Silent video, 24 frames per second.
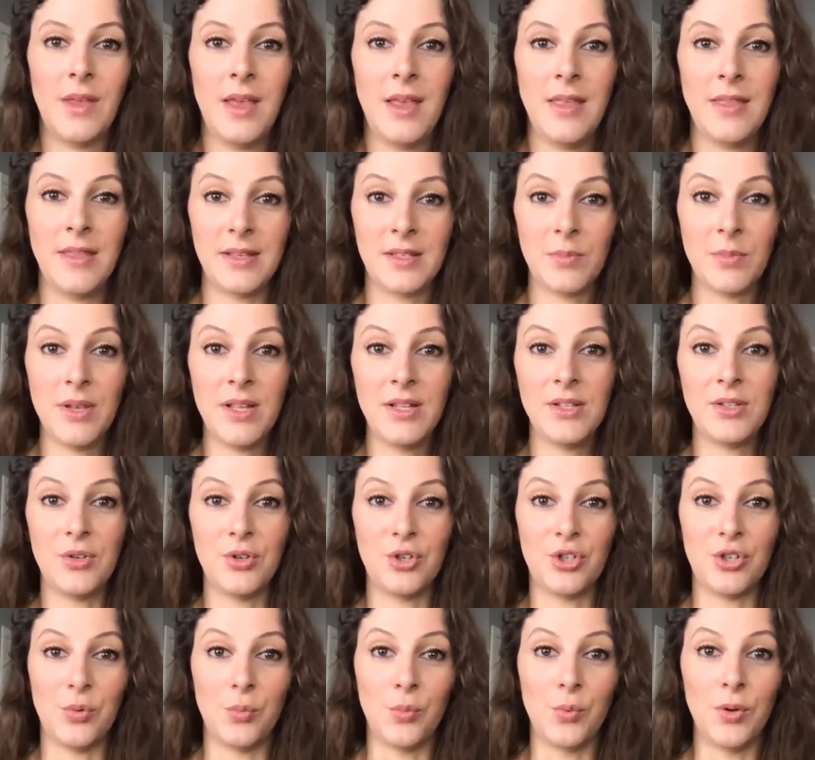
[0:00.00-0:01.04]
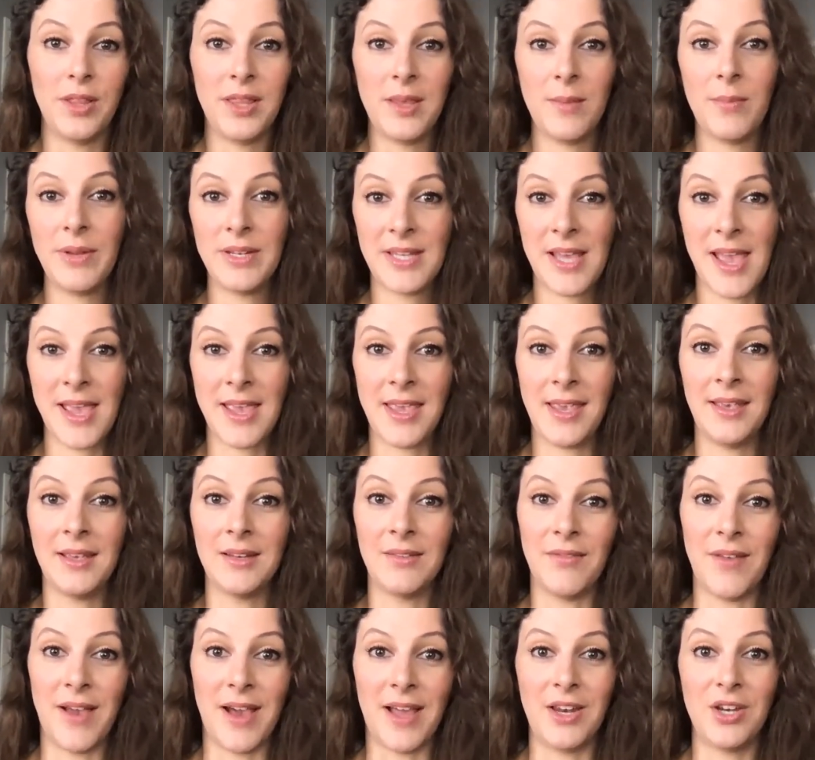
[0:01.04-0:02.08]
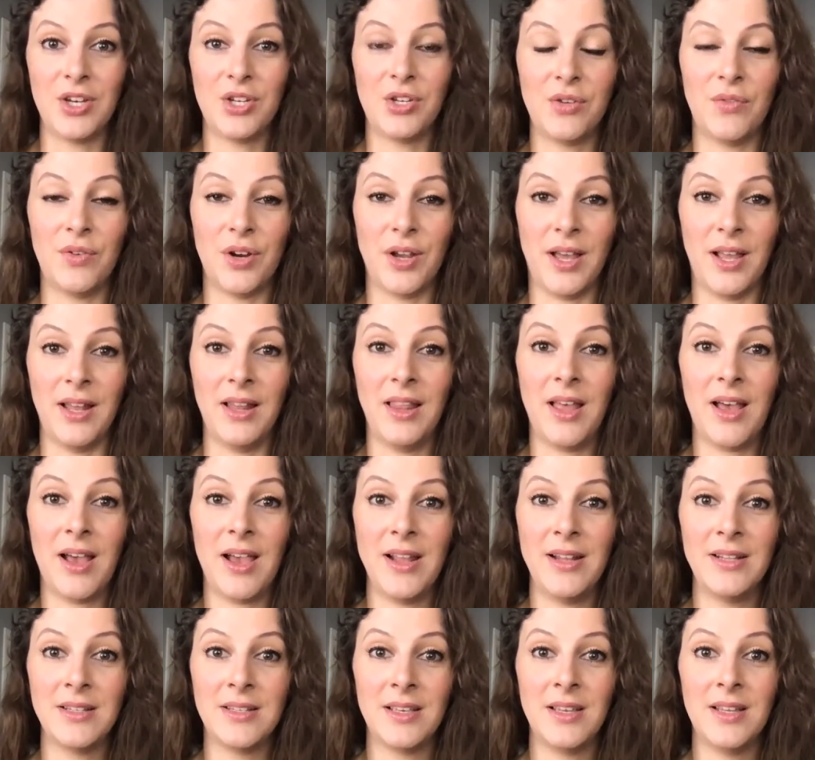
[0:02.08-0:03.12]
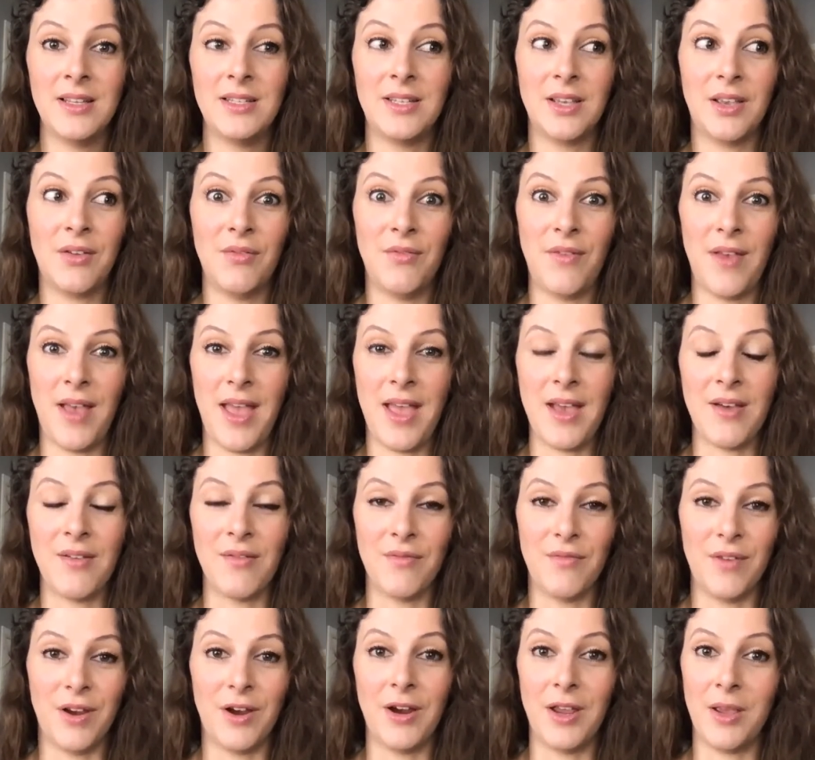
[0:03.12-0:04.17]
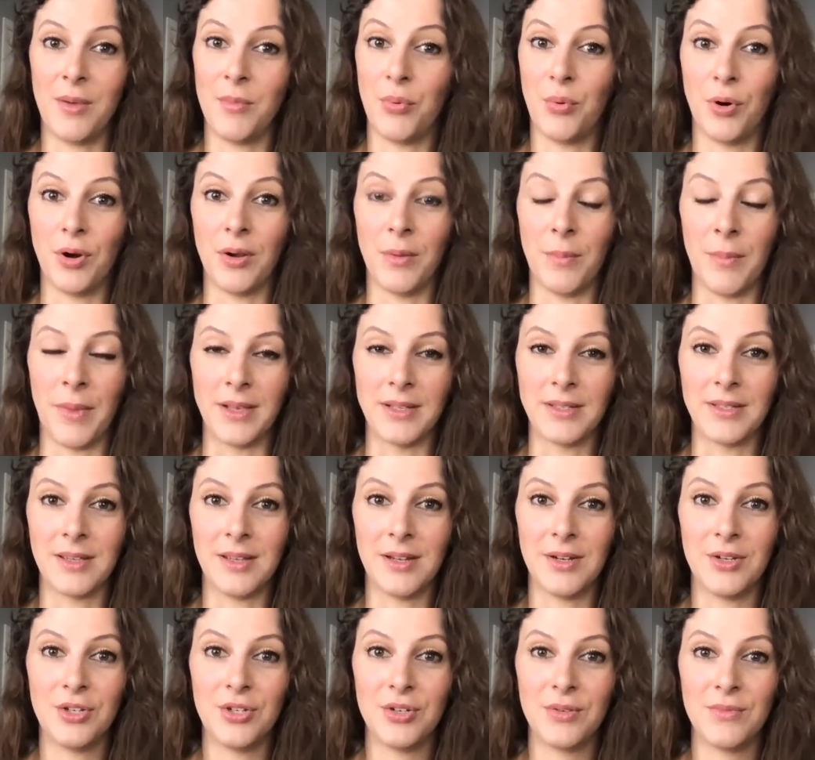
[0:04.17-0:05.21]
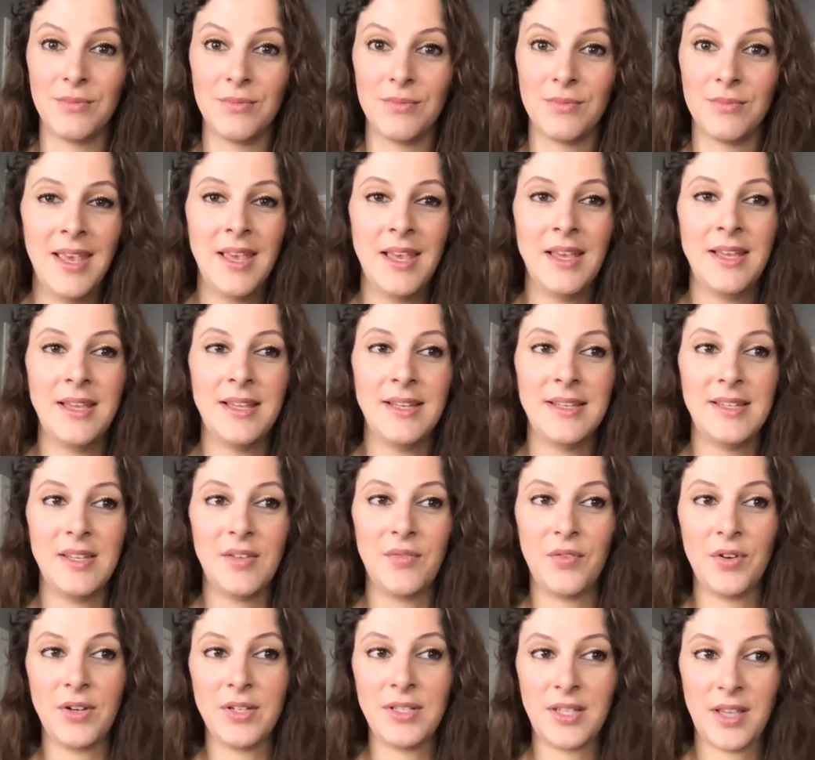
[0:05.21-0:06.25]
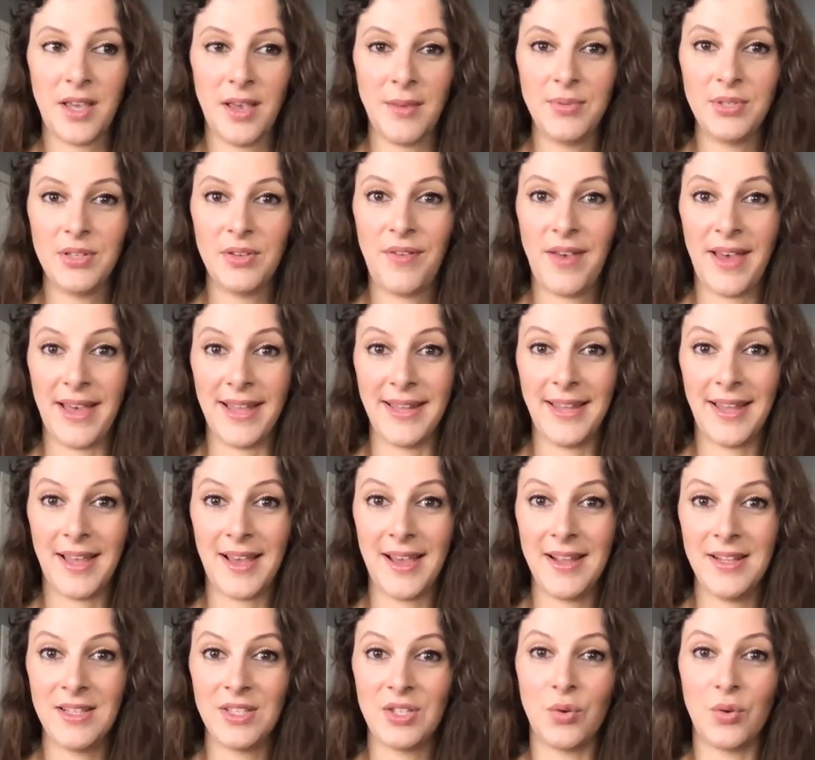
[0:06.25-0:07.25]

This means you should really be taking advantage your headlines to convey a very important message. Different types of headlines